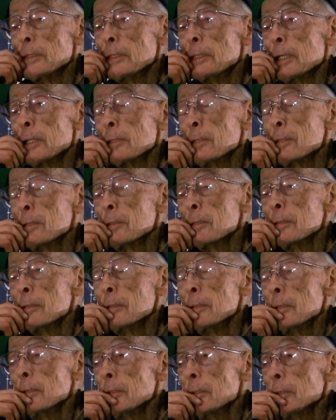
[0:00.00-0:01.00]
Yeah, I know.
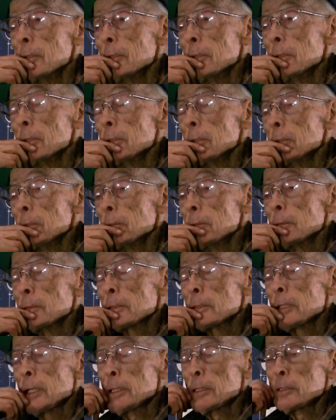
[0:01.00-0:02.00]

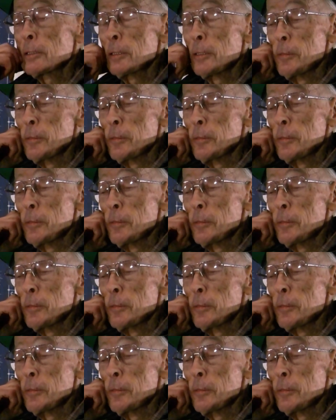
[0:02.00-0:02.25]
But that,